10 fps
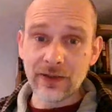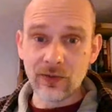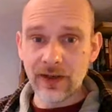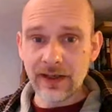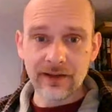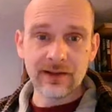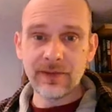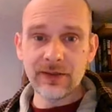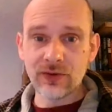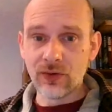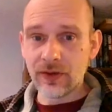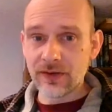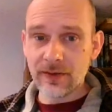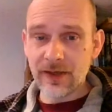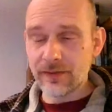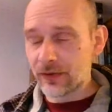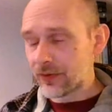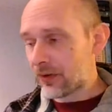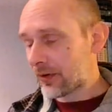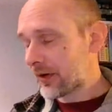not, eh? I'm here talking, so I might as well
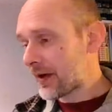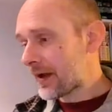talk.